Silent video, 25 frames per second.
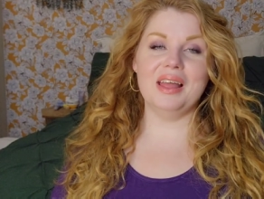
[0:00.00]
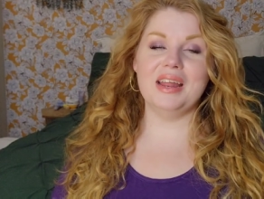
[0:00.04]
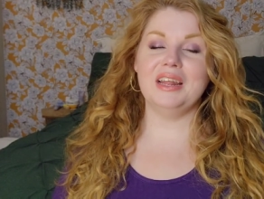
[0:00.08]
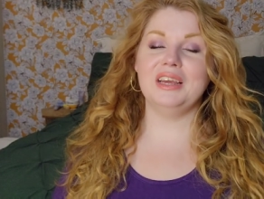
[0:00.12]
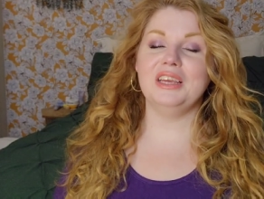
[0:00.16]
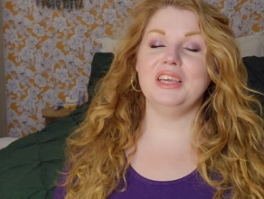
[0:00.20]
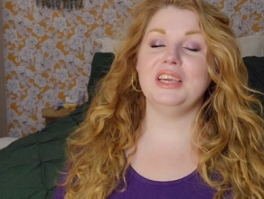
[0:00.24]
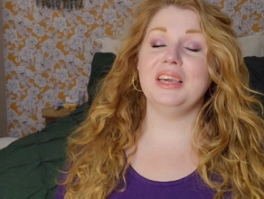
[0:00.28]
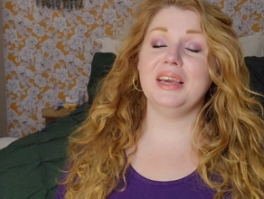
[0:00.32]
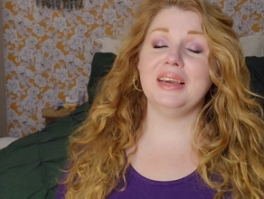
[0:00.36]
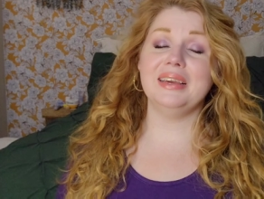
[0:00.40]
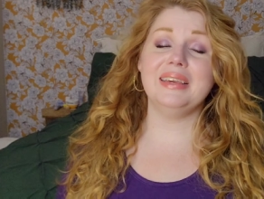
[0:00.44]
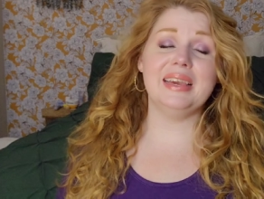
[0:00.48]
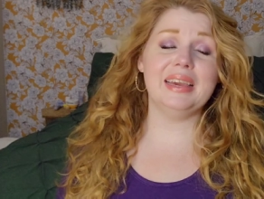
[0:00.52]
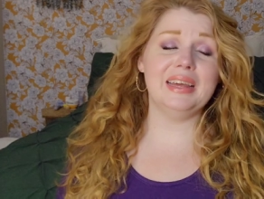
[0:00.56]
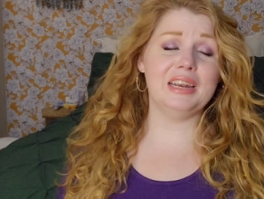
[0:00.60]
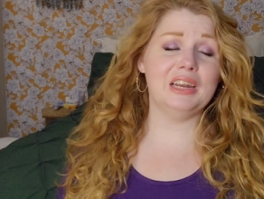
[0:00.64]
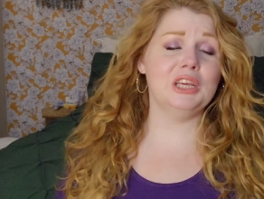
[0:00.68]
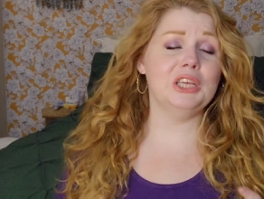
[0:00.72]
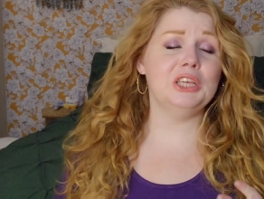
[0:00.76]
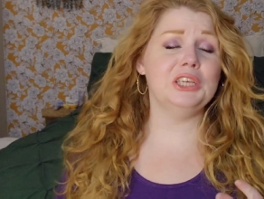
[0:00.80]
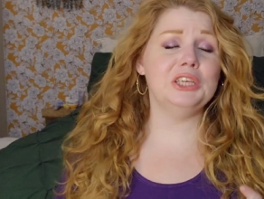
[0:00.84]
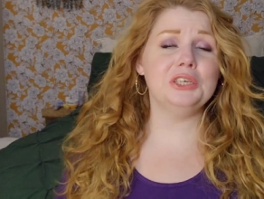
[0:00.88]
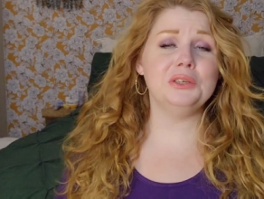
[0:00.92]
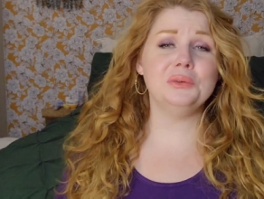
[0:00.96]
and a, again,
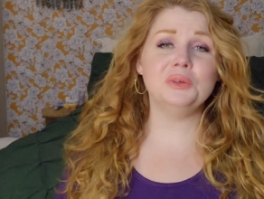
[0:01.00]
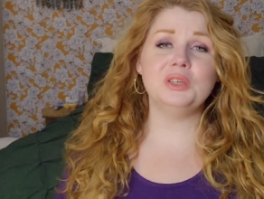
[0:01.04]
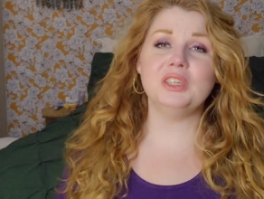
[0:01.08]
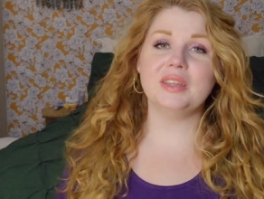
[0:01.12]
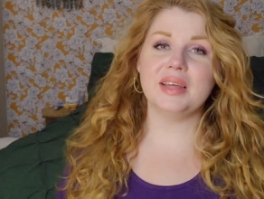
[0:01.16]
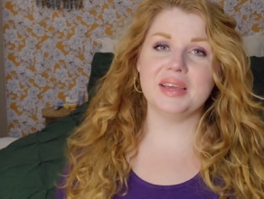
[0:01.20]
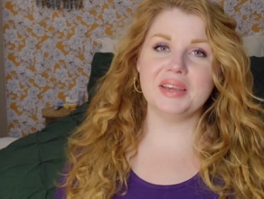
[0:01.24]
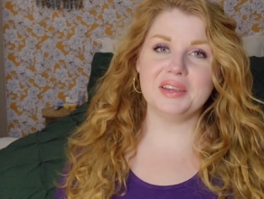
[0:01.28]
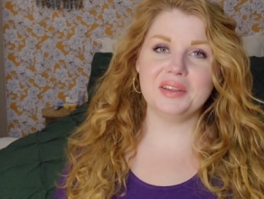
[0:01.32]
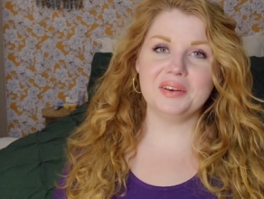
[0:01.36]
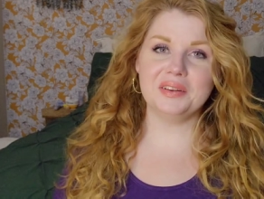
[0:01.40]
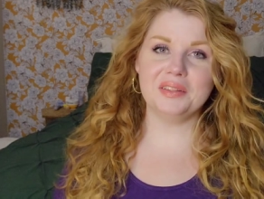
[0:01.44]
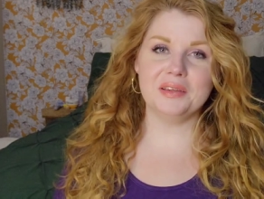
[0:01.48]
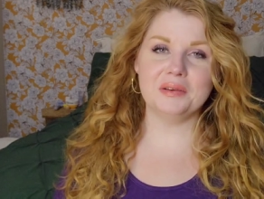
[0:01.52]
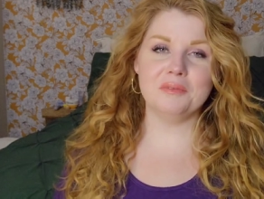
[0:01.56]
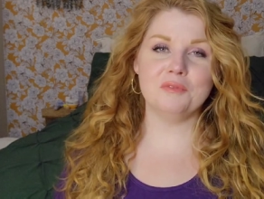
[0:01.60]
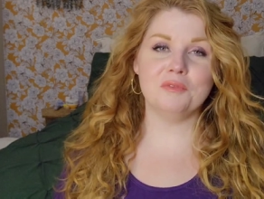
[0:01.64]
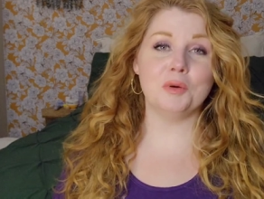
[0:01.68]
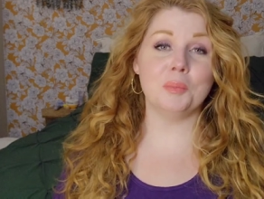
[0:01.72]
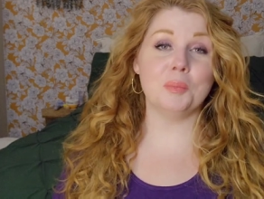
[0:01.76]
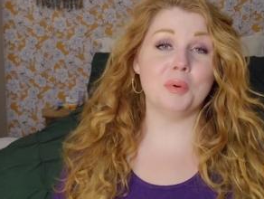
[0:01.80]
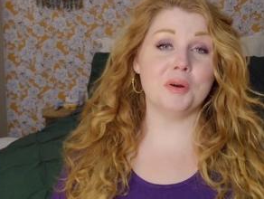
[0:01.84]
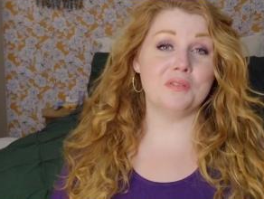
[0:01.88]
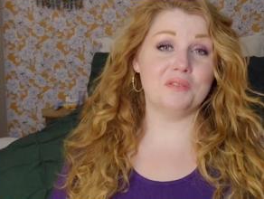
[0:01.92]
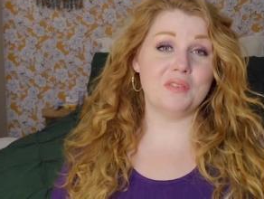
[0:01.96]
a huge thank you to them
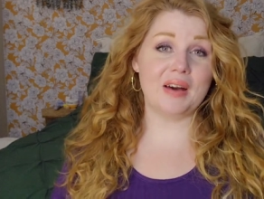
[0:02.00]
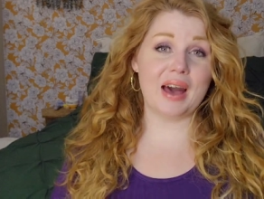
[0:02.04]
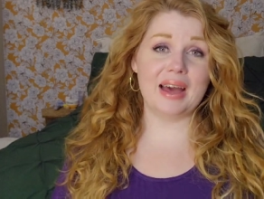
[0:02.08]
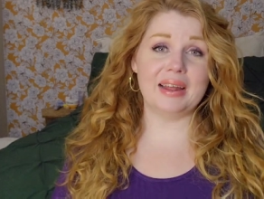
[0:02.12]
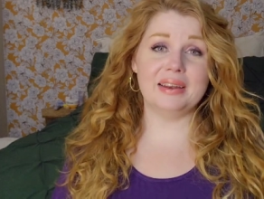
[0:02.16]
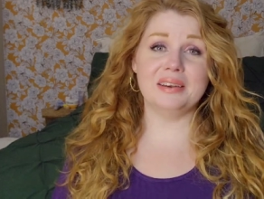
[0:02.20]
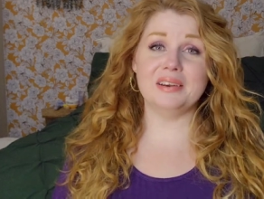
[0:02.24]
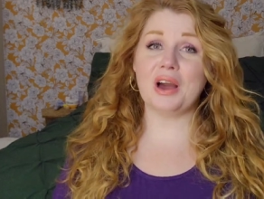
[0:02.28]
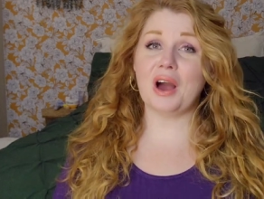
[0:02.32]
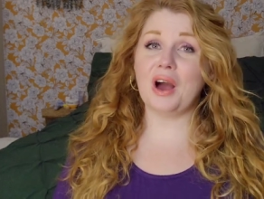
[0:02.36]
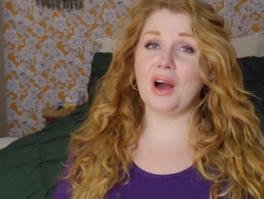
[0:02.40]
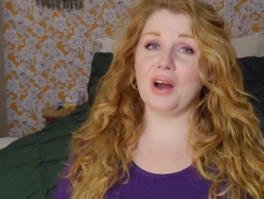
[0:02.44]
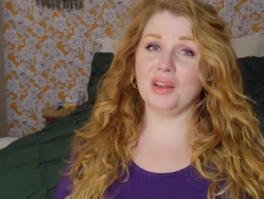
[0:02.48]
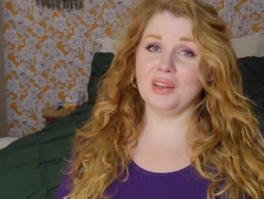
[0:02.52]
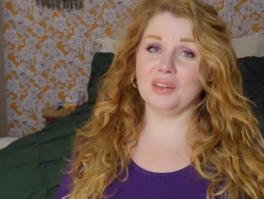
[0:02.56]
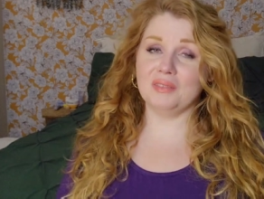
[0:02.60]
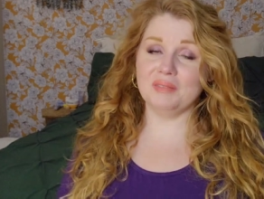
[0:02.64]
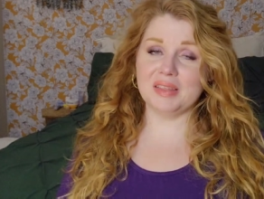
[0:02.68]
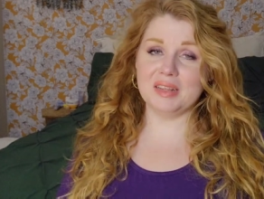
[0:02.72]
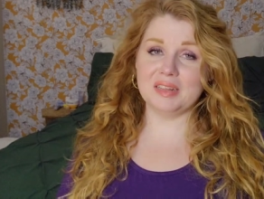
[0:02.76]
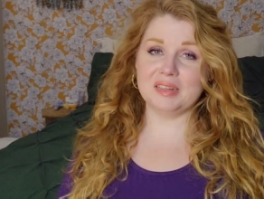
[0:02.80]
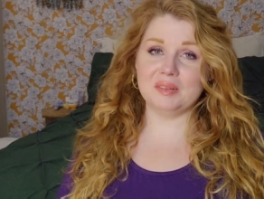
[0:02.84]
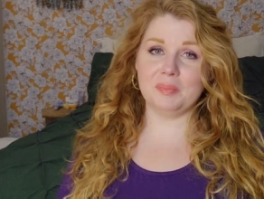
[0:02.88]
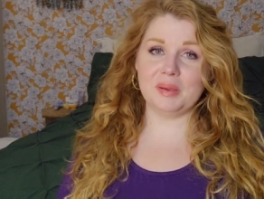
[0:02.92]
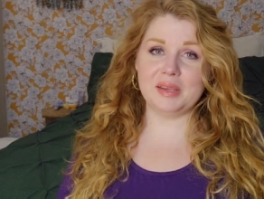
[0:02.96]
for providing all of
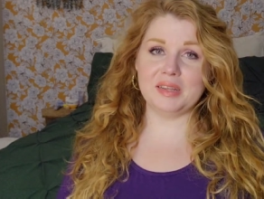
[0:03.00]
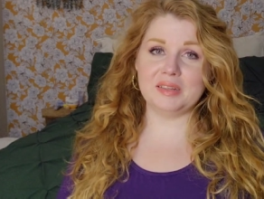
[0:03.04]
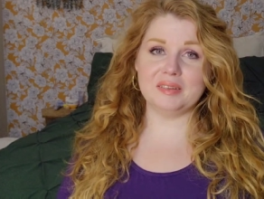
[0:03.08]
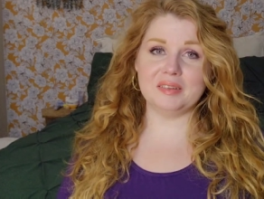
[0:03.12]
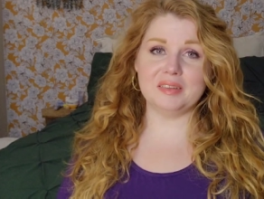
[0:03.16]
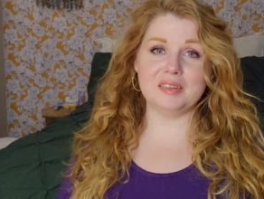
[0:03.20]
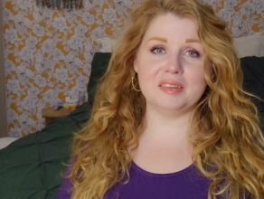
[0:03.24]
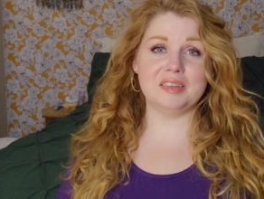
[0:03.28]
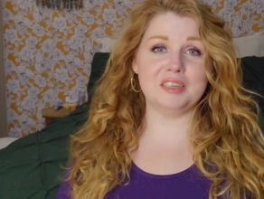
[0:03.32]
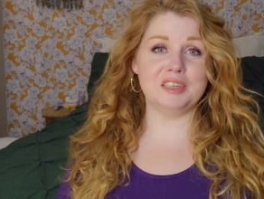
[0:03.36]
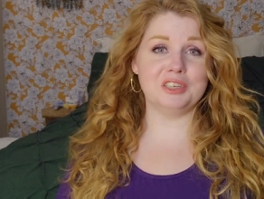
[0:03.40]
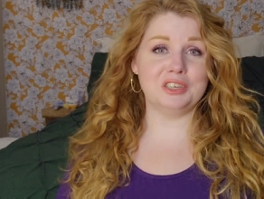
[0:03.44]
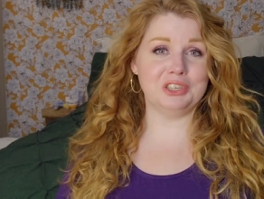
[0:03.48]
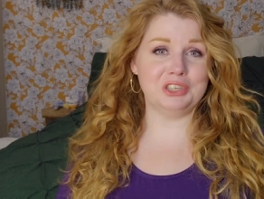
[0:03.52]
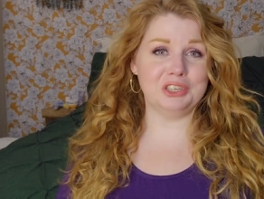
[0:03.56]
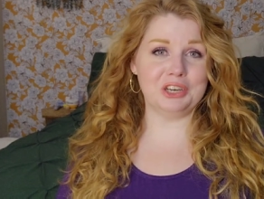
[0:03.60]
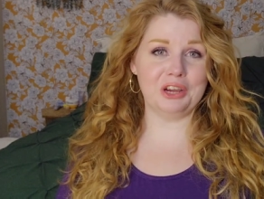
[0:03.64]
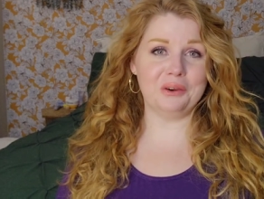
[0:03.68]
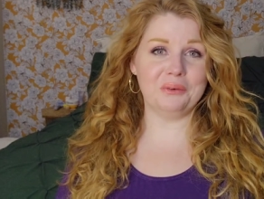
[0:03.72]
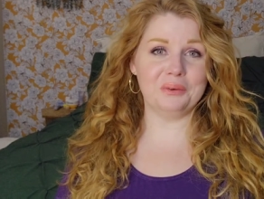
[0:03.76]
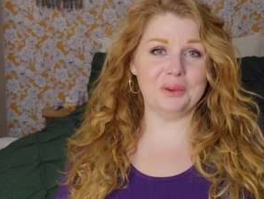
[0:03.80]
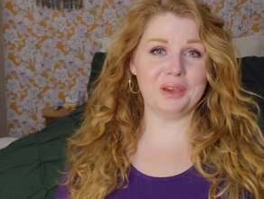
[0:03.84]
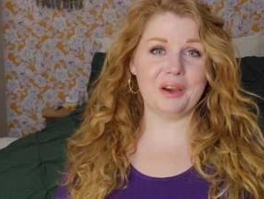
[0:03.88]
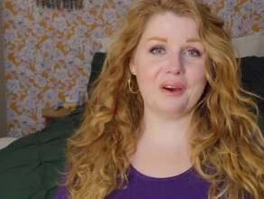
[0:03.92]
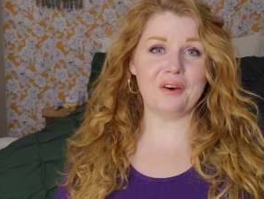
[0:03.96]
these pieces to
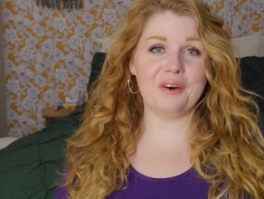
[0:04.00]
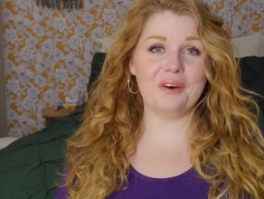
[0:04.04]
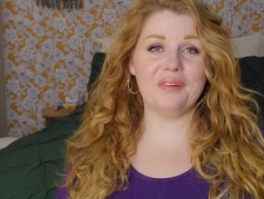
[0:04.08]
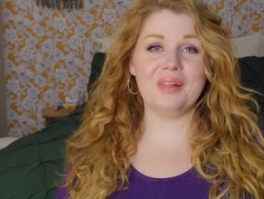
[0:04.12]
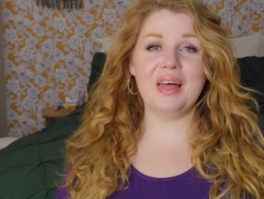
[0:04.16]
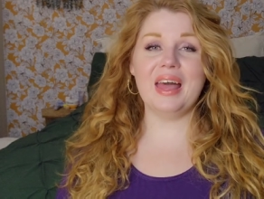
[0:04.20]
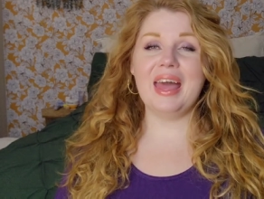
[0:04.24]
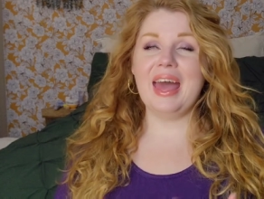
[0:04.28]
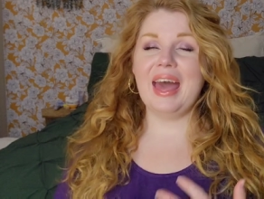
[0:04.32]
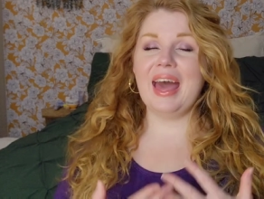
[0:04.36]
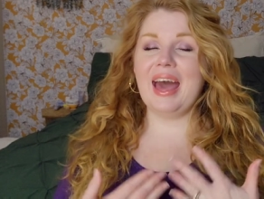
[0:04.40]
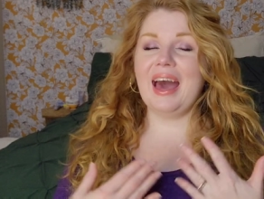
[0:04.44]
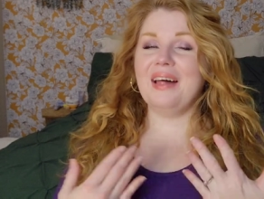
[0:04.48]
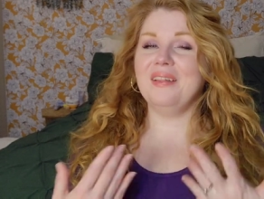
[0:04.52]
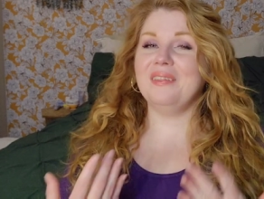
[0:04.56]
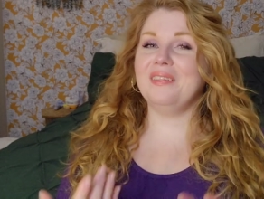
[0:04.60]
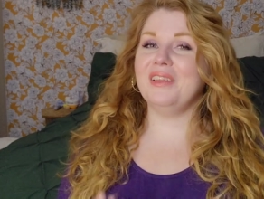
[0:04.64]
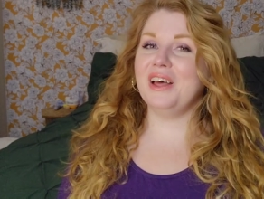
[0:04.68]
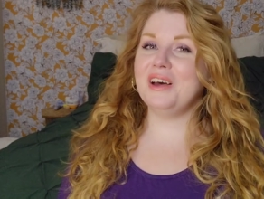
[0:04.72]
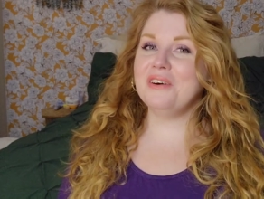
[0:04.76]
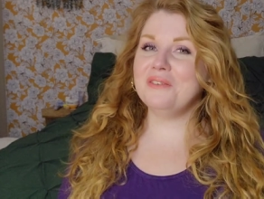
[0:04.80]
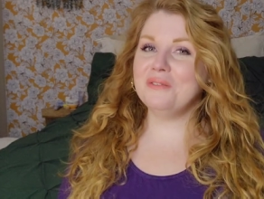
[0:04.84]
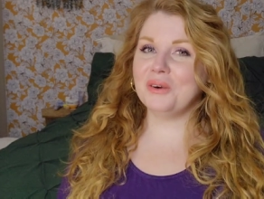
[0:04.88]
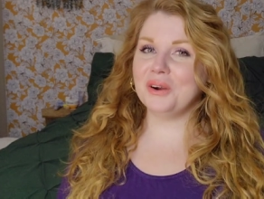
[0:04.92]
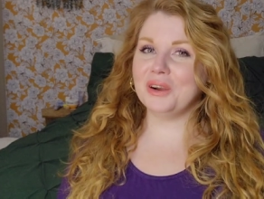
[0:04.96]
show y'all. I
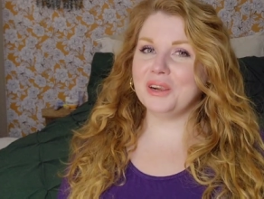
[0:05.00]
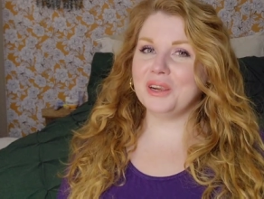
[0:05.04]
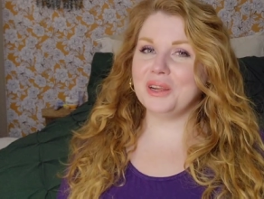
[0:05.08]
love